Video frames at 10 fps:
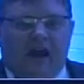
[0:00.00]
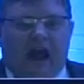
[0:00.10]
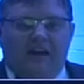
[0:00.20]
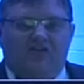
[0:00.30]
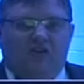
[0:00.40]

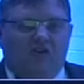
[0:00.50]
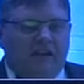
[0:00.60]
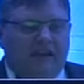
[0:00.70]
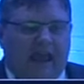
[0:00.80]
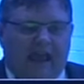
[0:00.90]

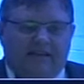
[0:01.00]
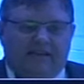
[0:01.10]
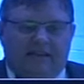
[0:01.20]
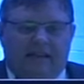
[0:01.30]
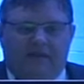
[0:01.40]
hydraulic
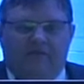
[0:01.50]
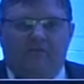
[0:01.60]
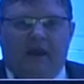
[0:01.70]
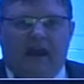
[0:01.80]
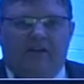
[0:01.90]
axle lever
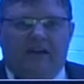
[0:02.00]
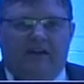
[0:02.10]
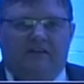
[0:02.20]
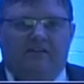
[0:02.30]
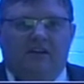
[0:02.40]

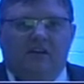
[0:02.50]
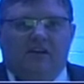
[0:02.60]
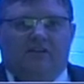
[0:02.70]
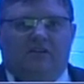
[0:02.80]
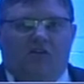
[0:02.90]
bearings
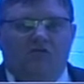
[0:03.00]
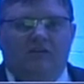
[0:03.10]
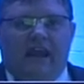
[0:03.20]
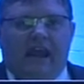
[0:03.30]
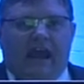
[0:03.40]
so
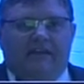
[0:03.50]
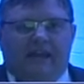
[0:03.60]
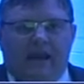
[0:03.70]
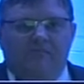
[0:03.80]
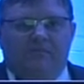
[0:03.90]
they
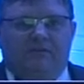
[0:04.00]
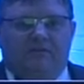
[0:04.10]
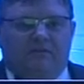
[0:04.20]
adapt,